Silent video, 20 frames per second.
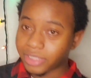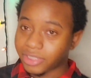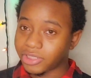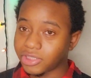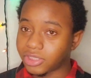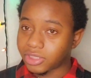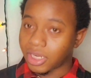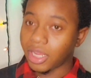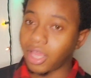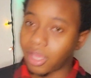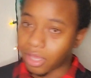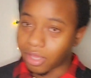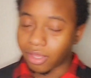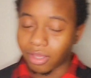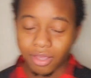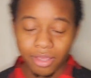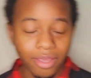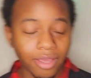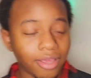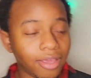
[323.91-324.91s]
Shit.
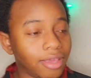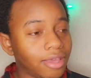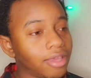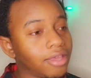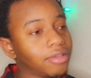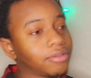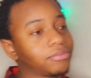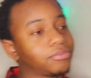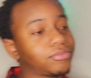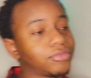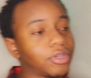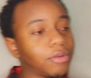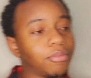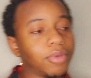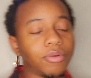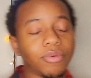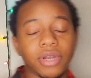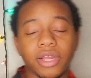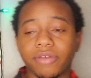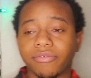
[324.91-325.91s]

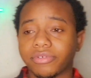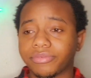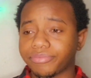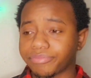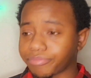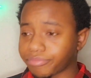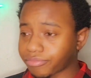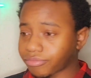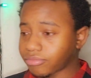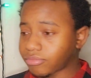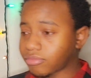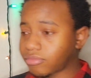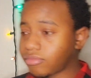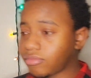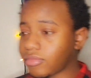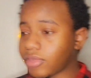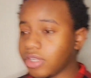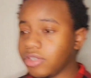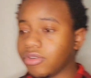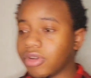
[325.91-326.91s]
But whatever.
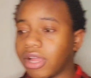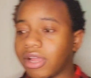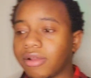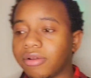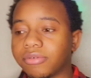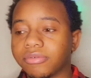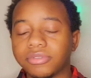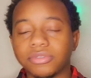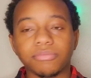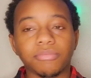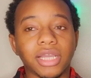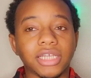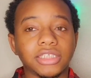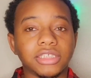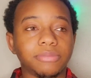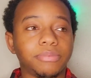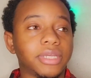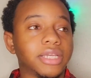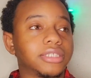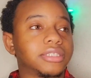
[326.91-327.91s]
You know, I don't, my
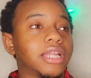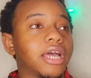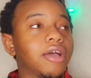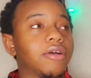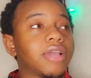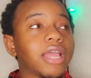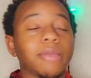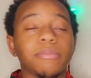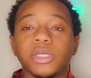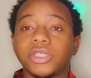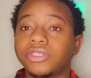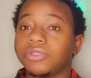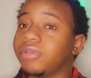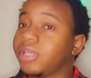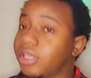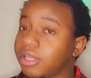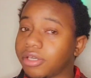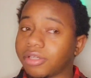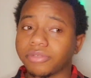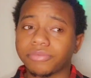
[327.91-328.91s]
GPS like, okay, bitch, you
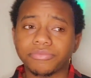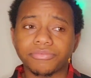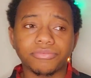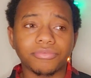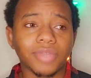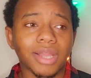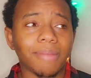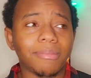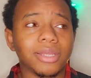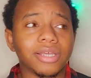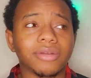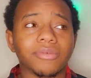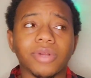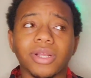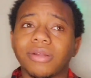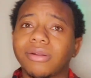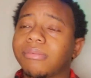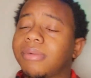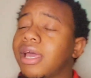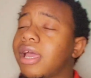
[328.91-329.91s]
here. I'm looking
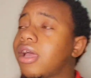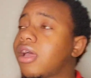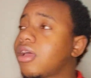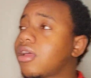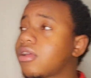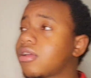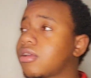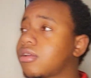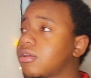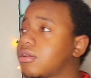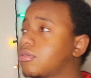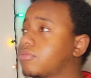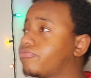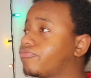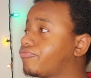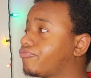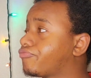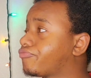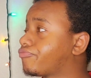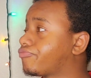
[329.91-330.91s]
around. I'm like,
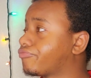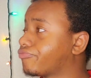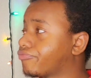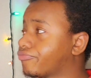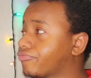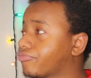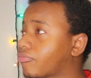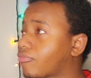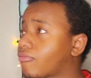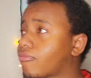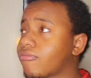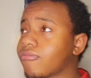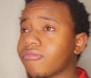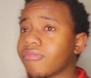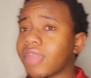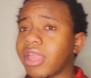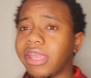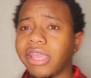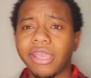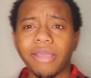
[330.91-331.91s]
um,
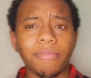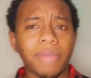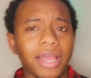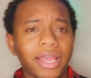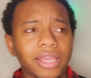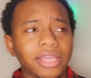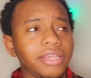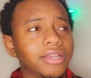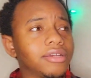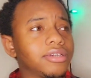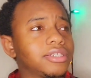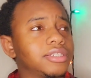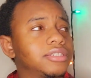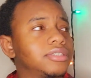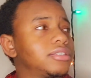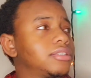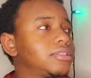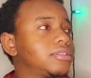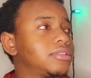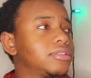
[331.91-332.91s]
am I here?
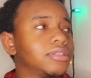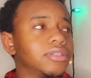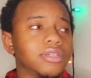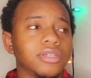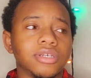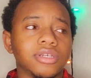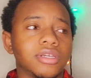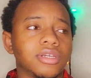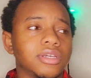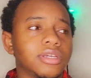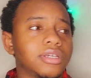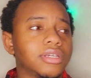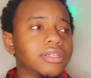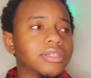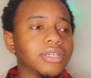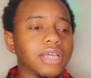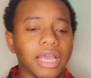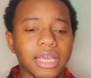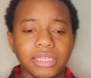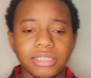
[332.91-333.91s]
Cause
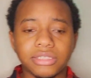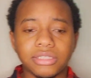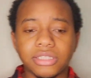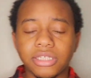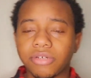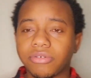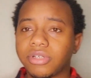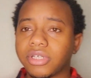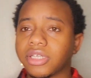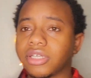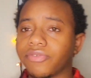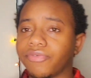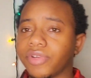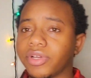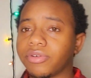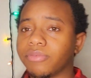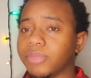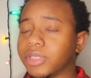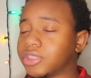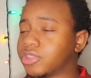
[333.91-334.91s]
it's still looking
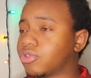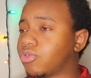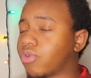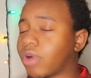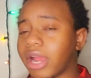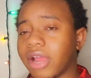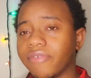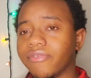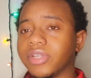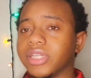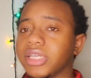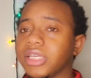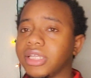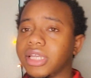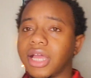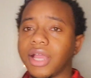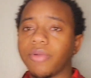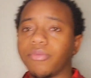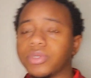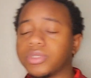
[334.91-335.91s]
very much gravelly.
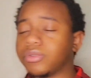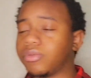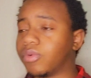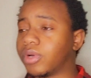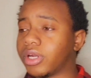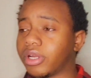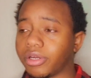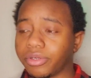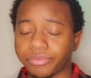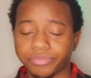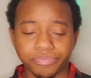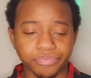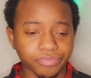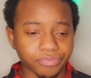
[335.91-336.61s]
Like, what's going on?